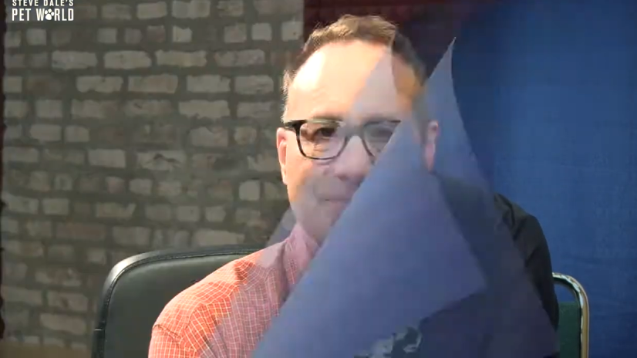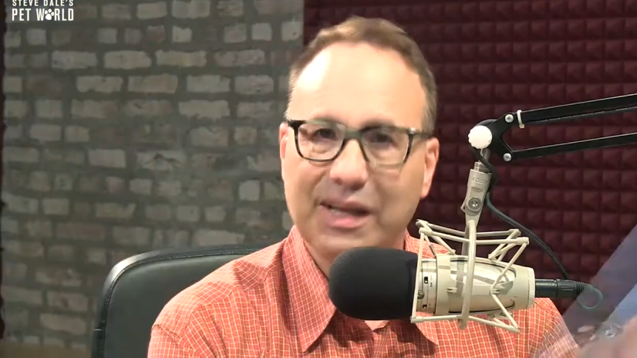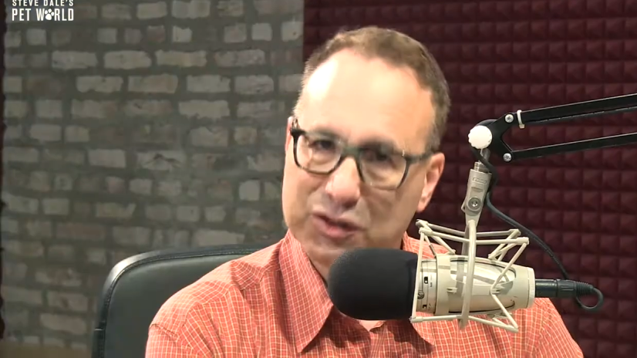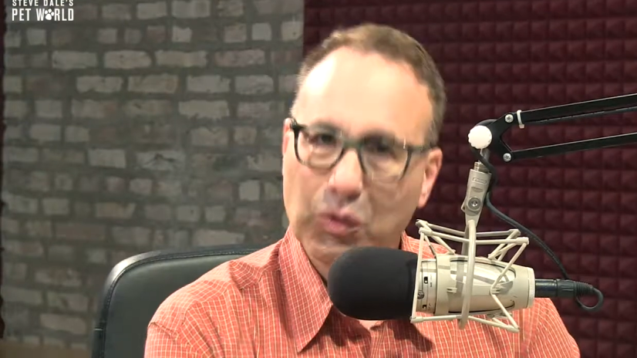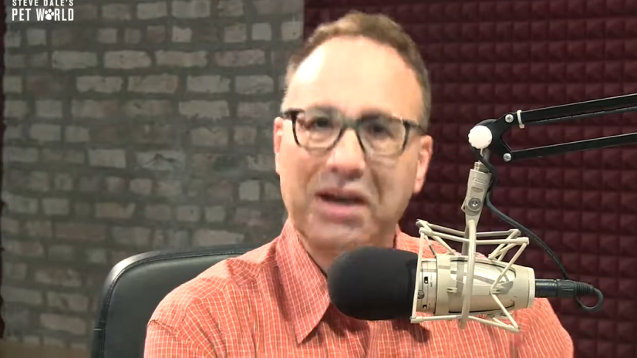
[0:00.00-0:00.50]

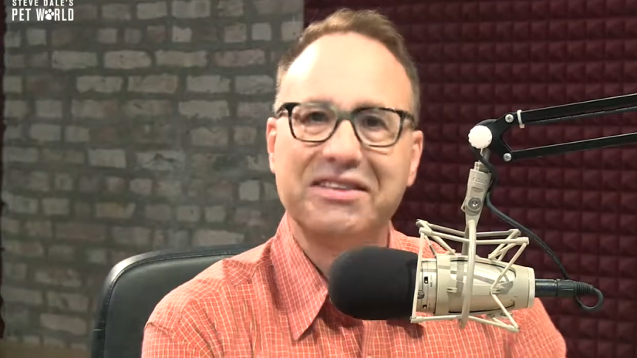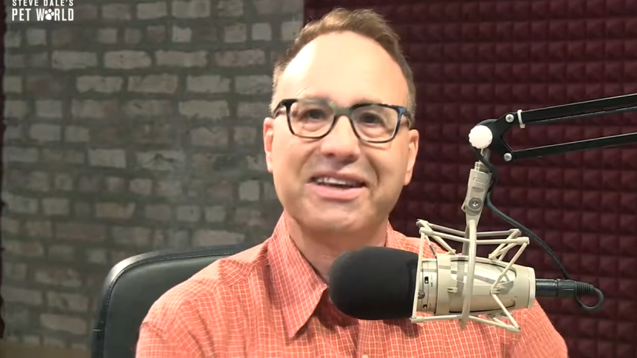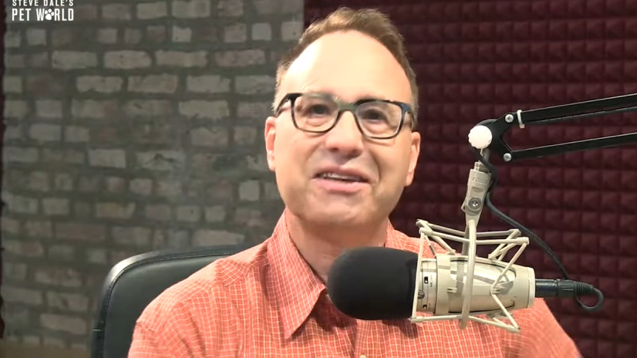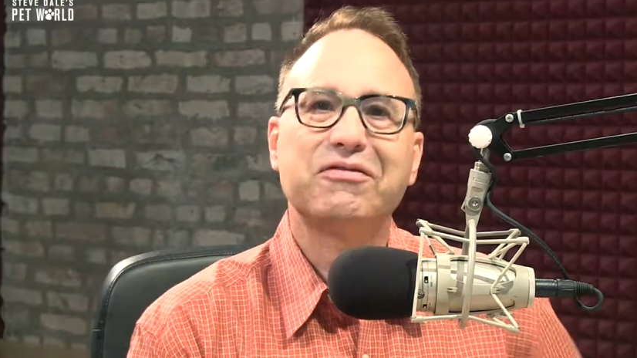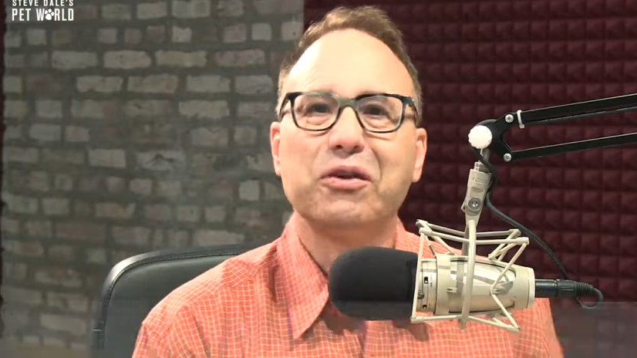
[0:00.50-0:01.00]
That's right,
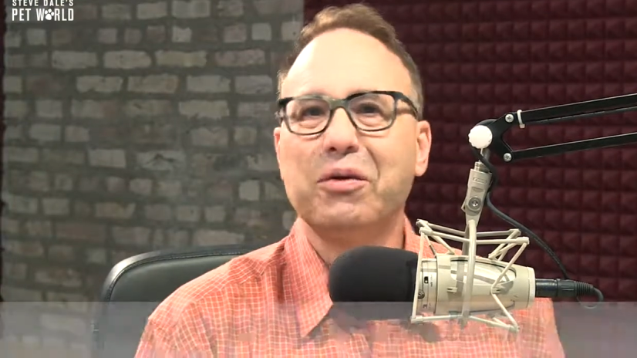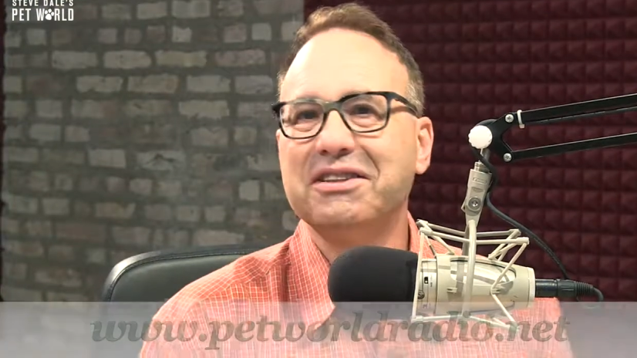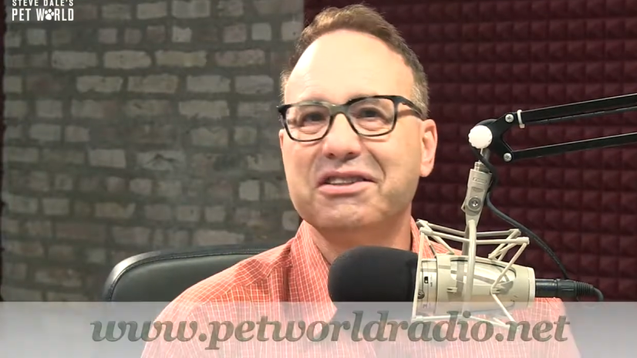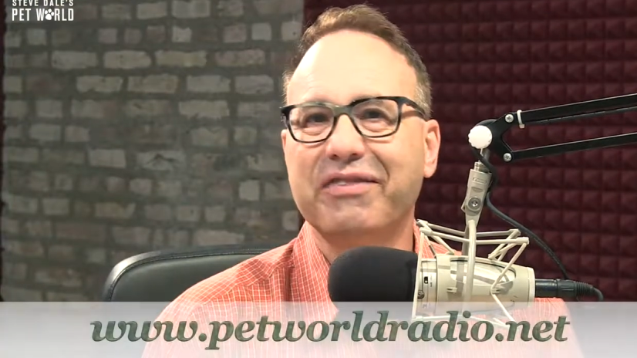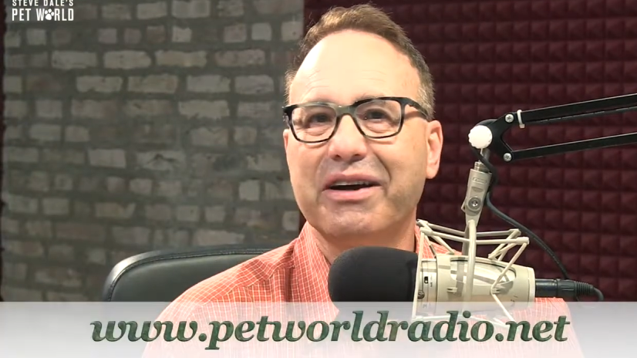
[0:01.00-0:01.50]
the
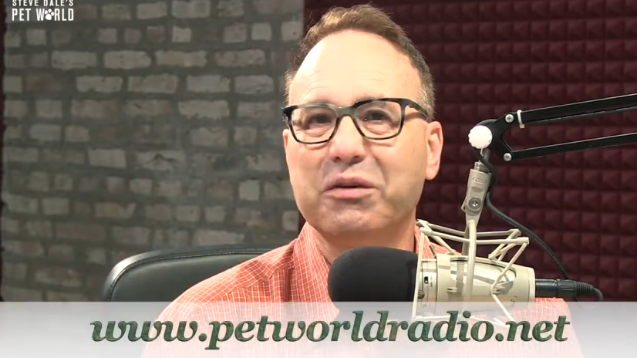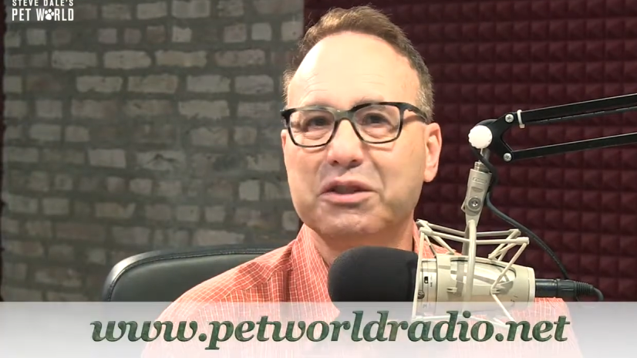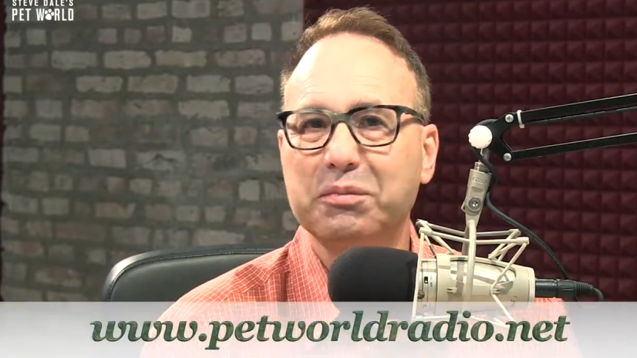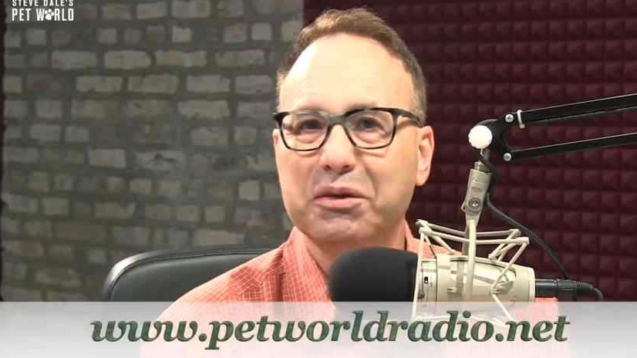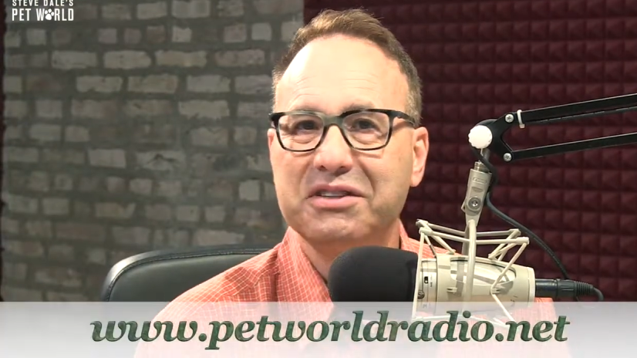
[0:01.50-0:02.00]
influenza
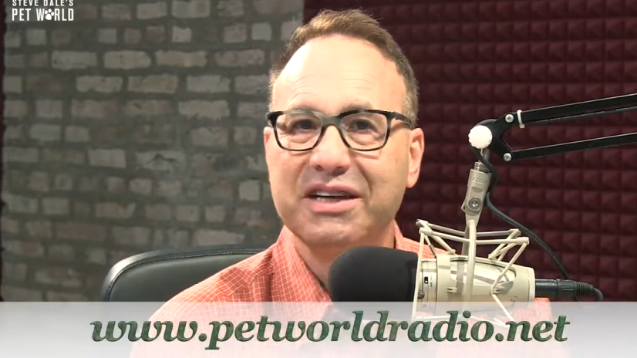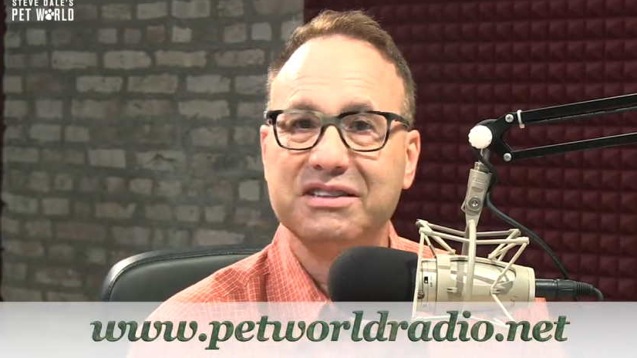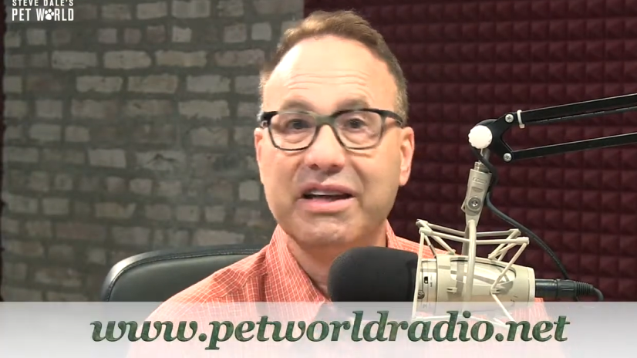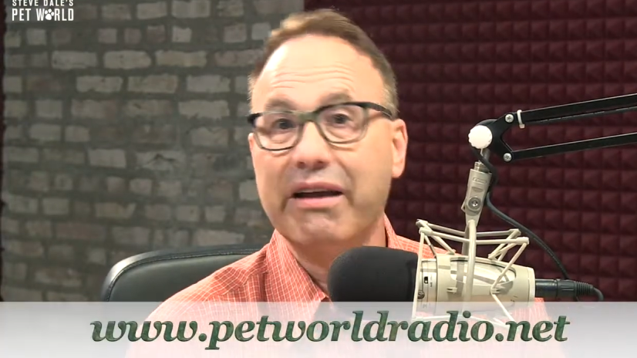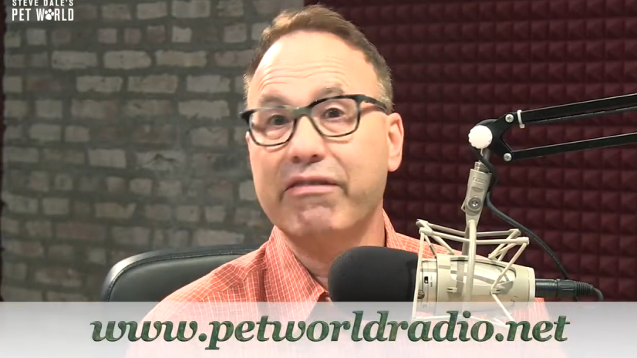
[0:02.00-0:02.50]
virus
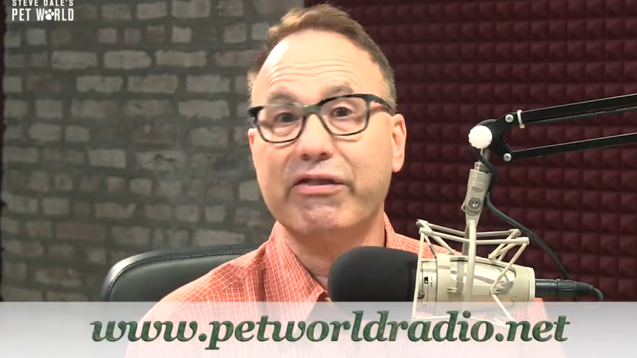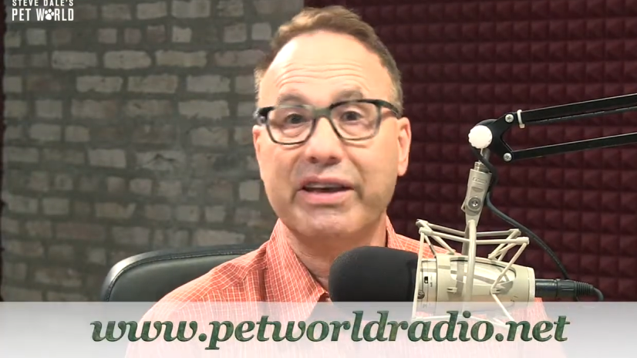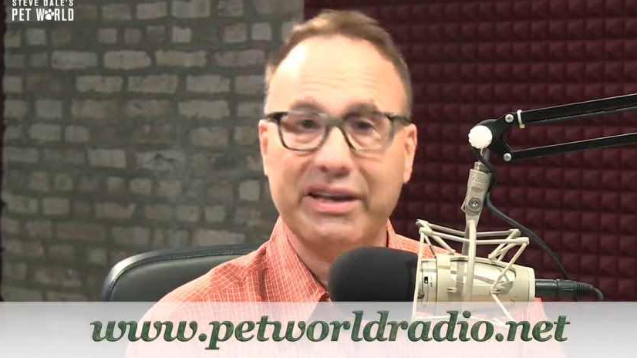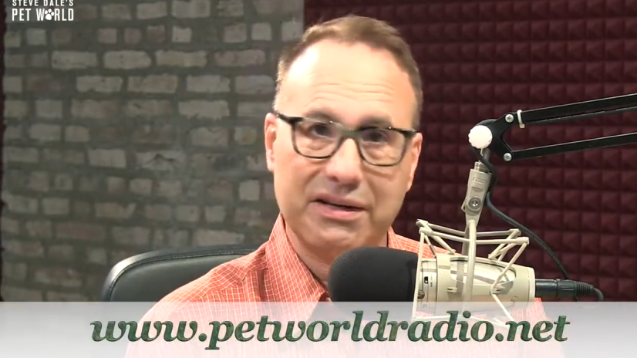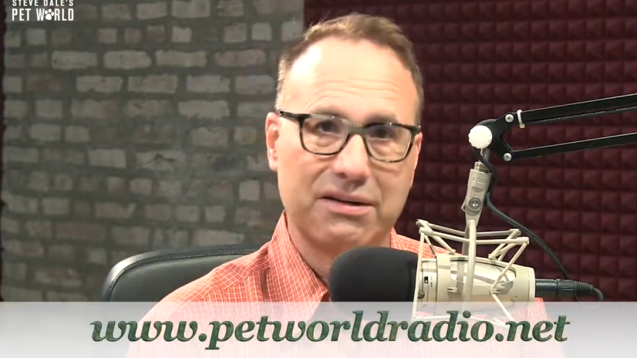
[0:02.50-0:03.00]
mutates every
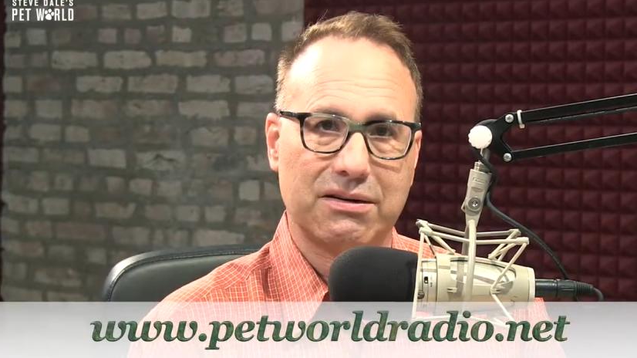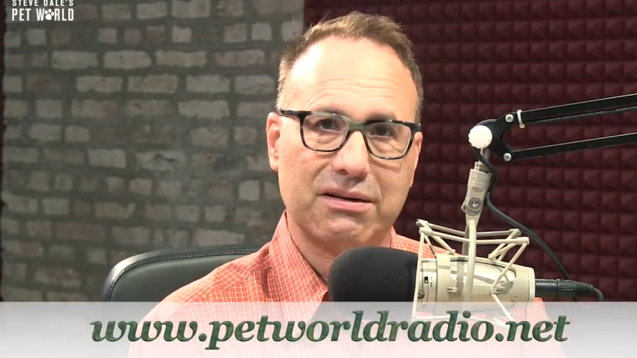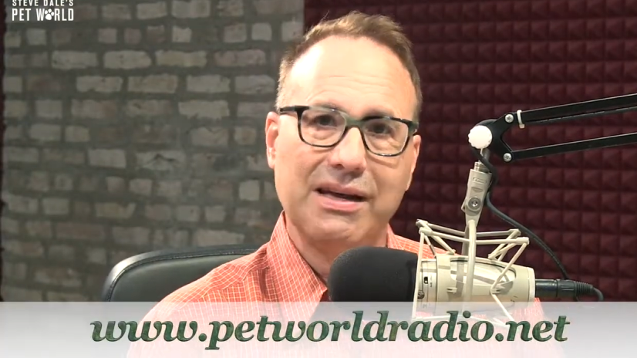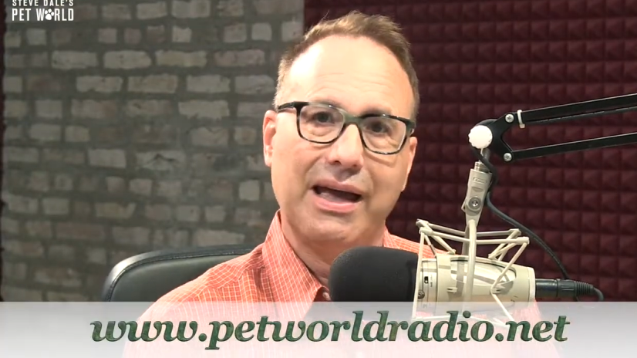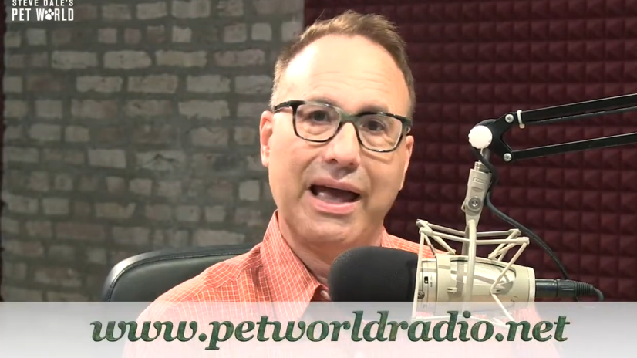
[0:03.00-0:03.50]
year